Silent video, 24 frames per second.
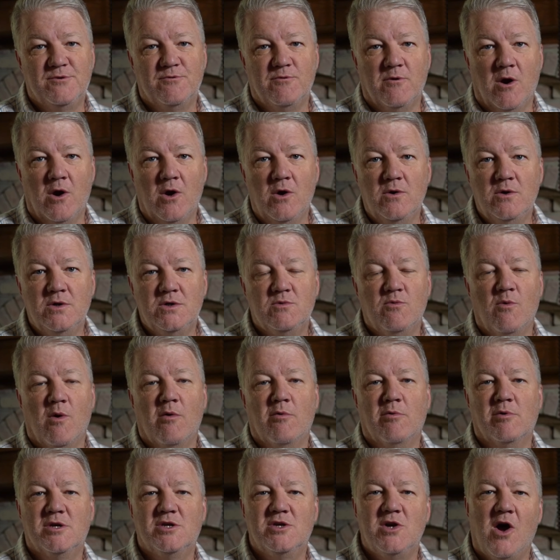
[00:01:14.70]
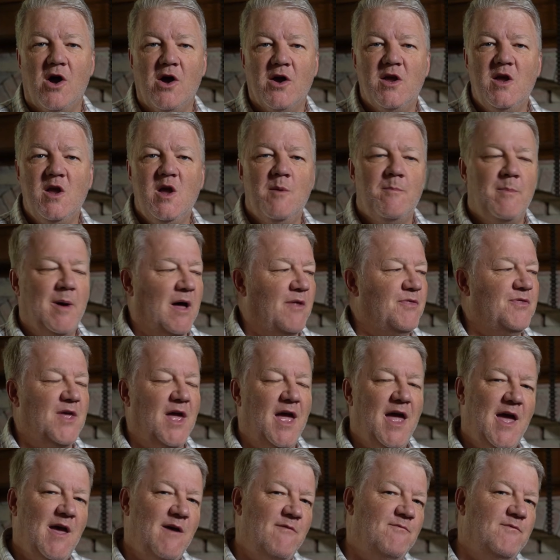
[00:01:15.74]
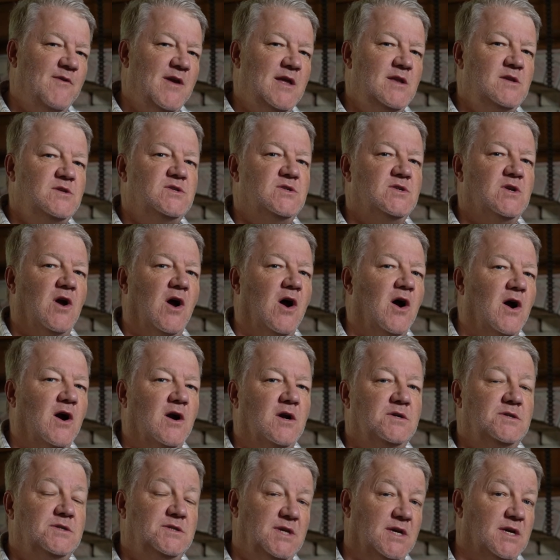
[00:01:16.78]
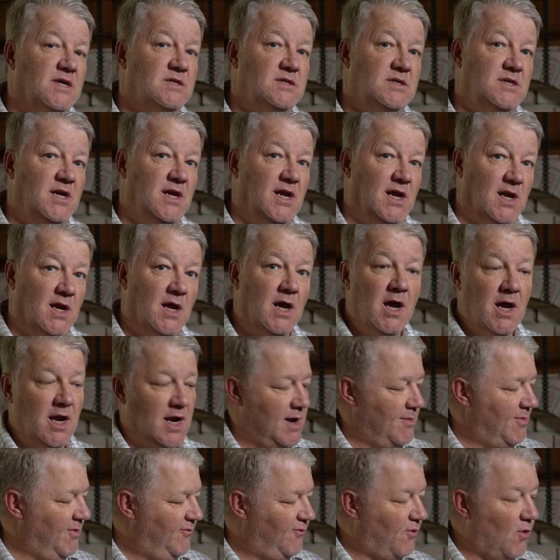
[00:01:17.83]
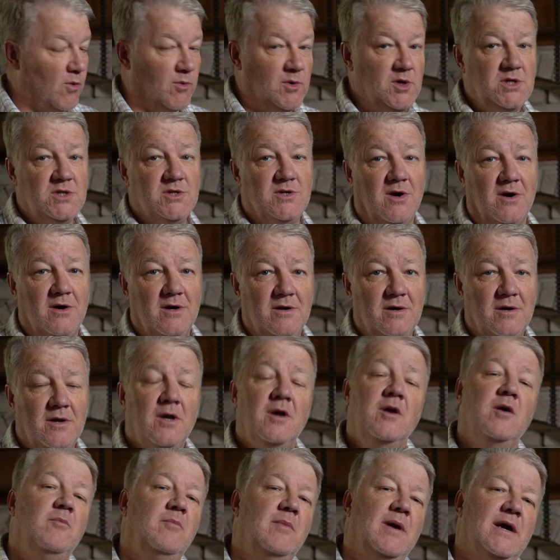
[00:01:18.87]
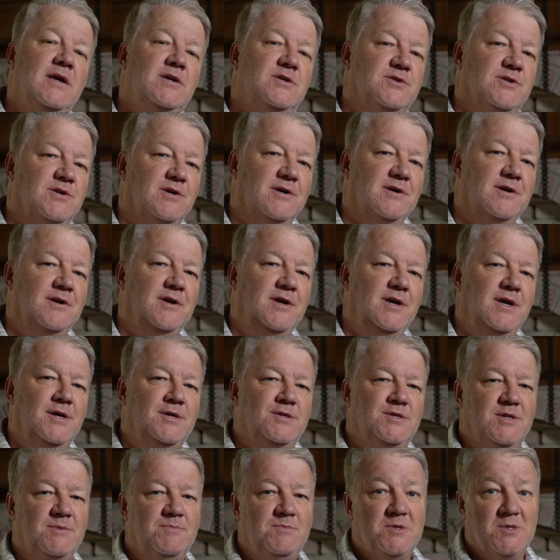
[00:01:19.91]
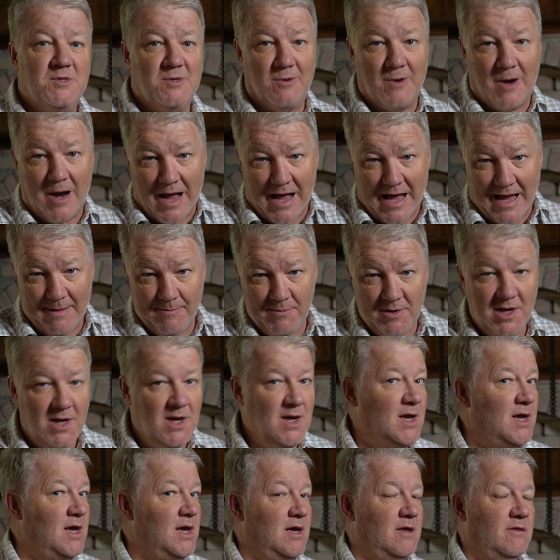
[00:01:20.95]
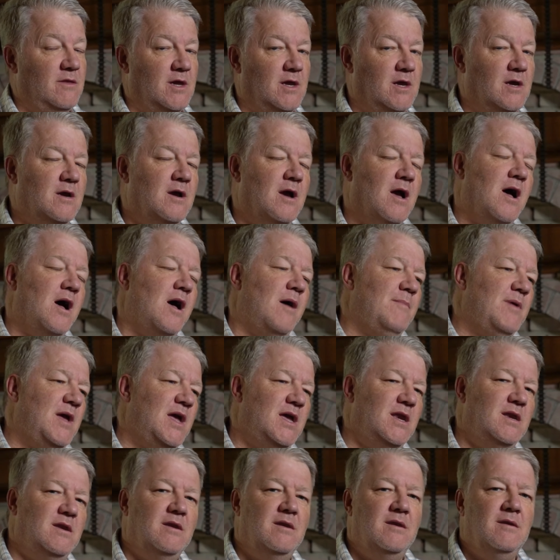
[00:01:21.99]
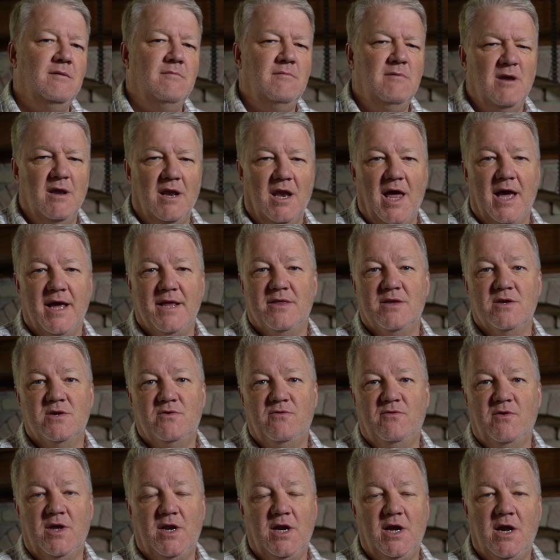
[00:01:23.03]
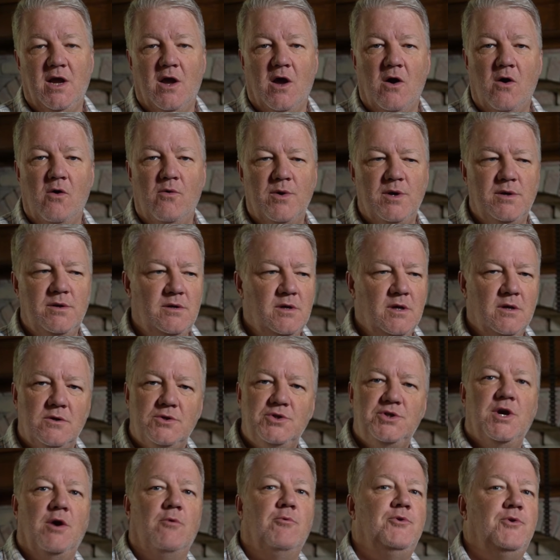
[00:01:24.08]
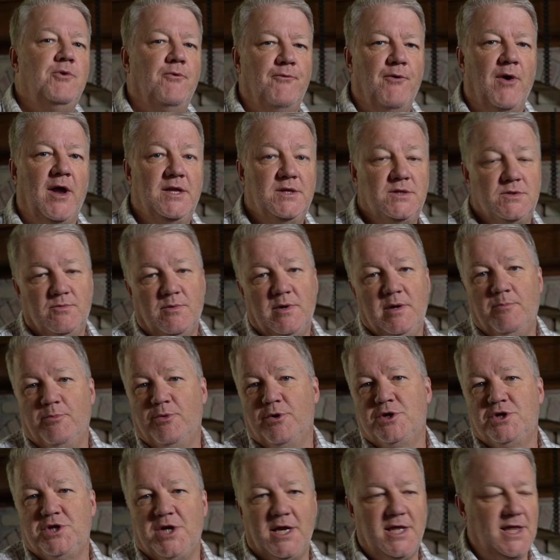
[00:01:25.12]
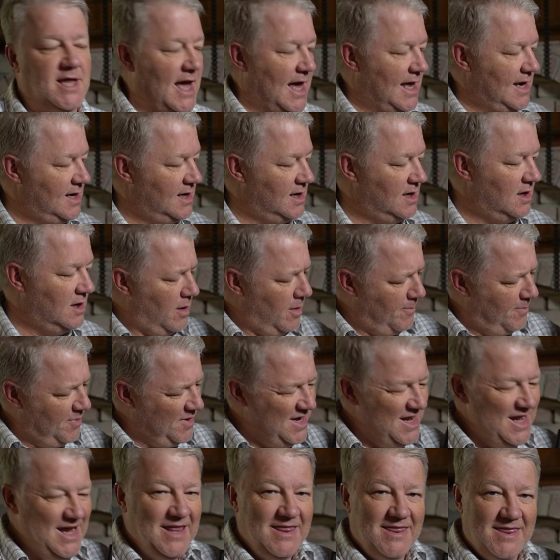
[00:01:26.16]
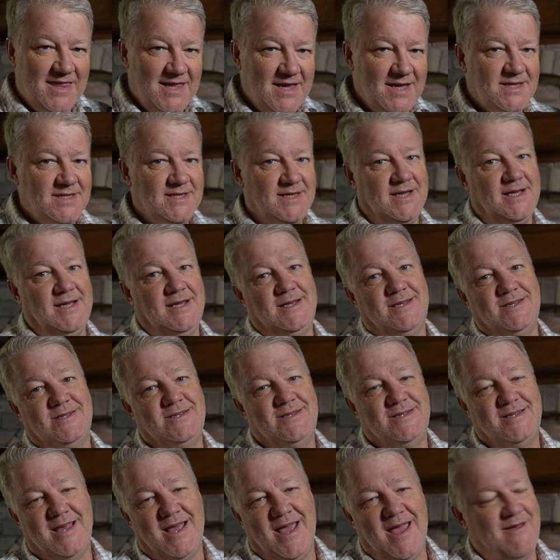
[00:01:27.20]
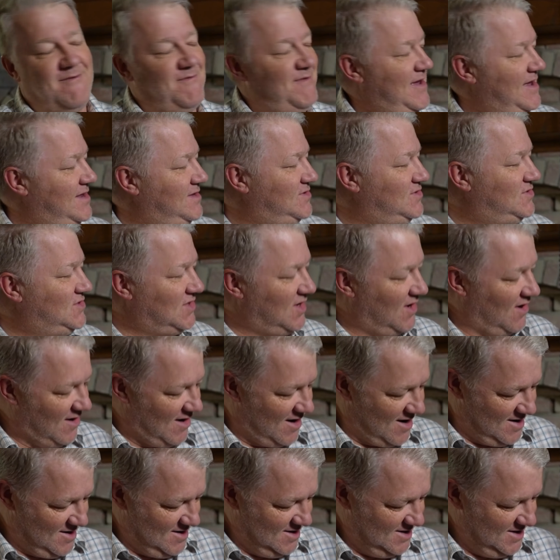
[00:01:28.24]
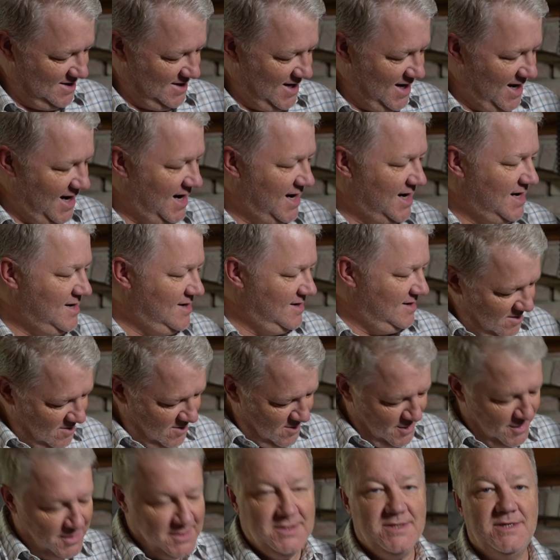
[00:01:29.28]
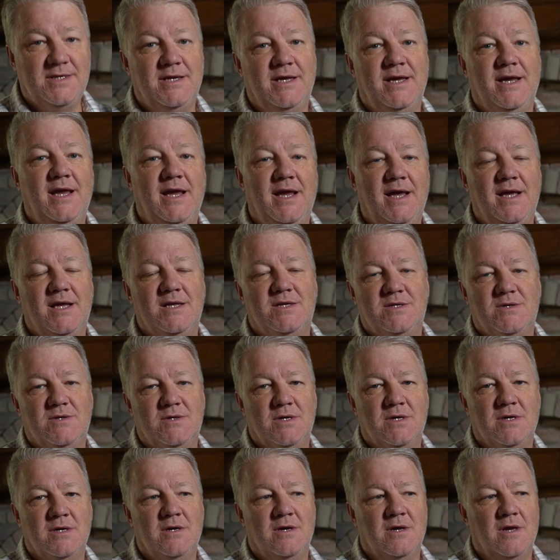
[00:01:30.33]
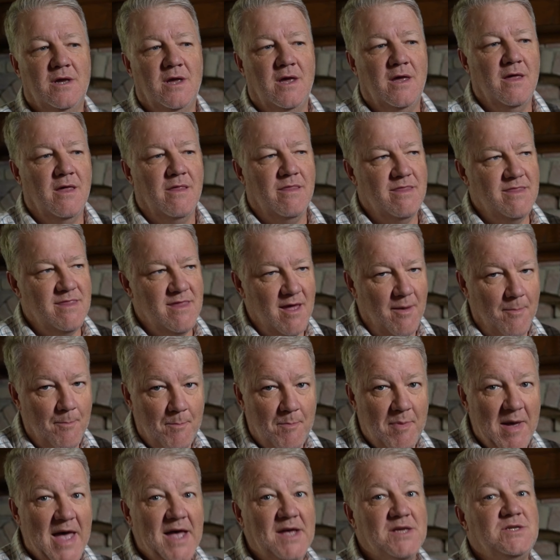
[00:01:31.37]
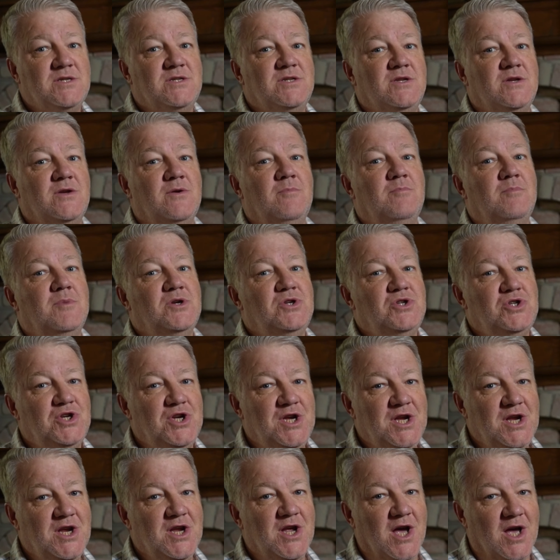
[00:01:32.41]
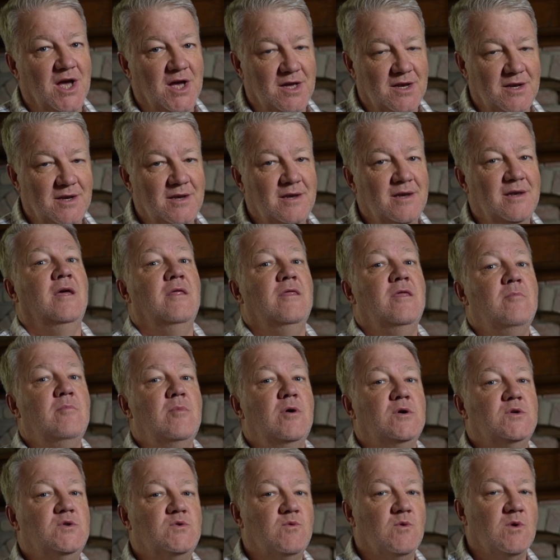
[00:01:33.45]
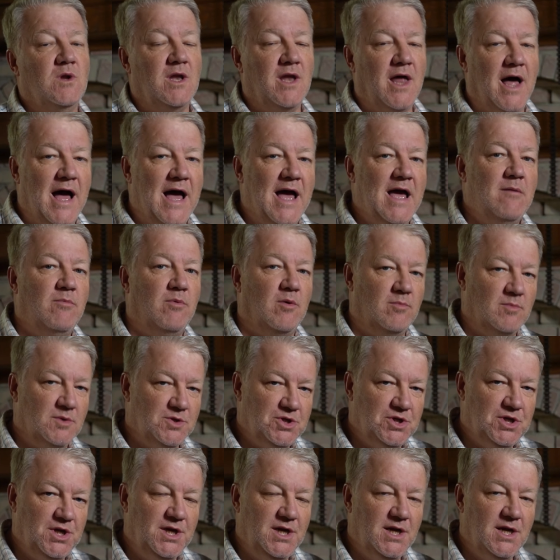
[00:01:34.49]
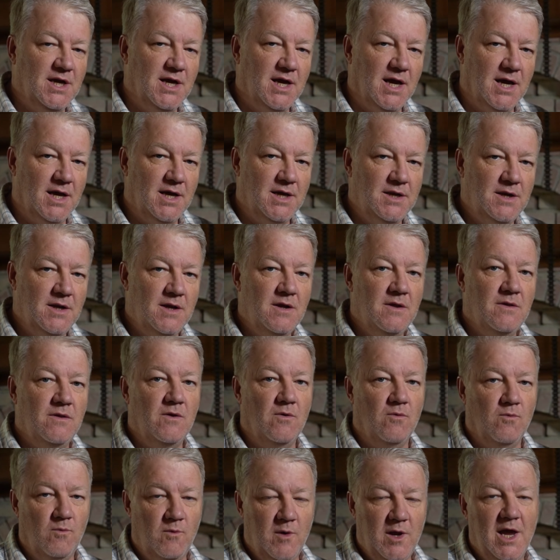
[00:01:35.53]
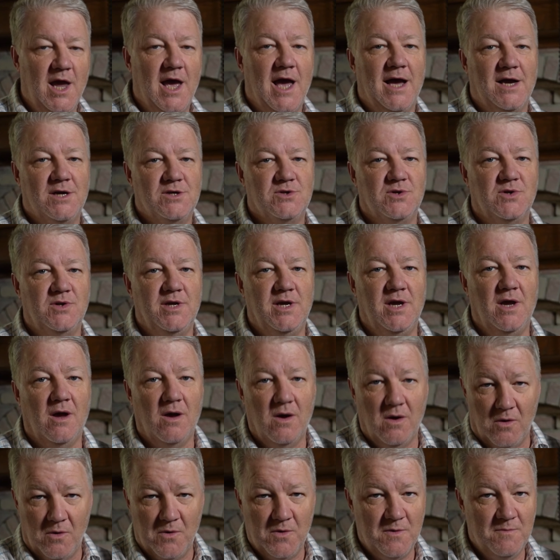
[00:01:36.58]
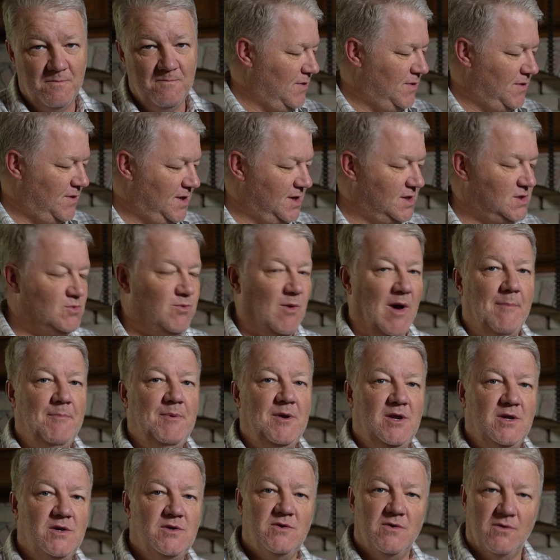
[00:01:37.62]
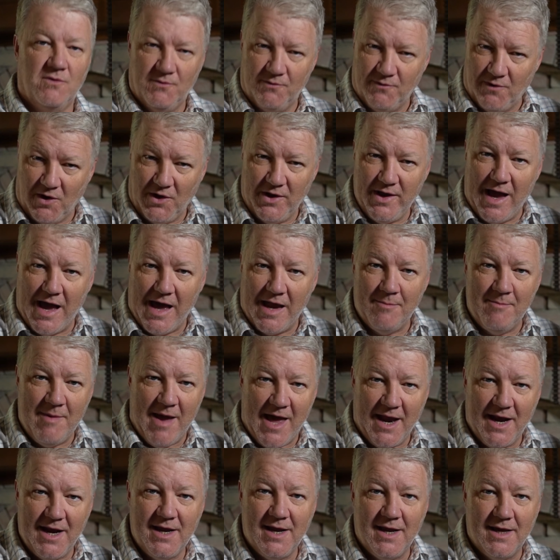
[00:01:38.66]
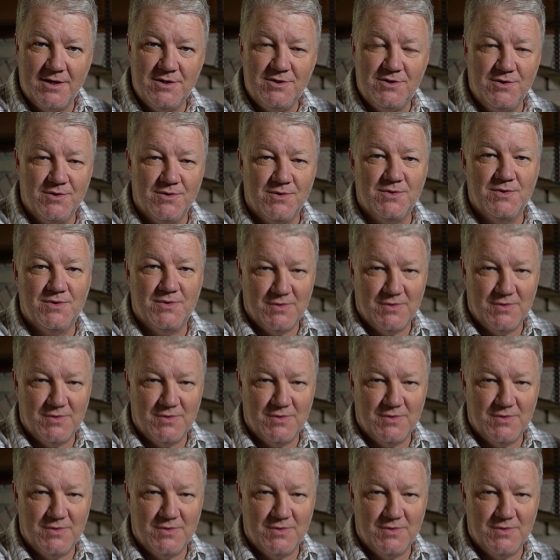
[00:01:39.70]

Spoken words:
Rogues, where we're talking about the FN SCAR 16. Now, before we start, make sure you subscribed, that you comment, you like this video, and share with your friends. We appreciate that. But this is the FN SCAR, and honestly, it's the best machine gun, the most reliable machine gun that we actually own. This weapon is fully automatic, as you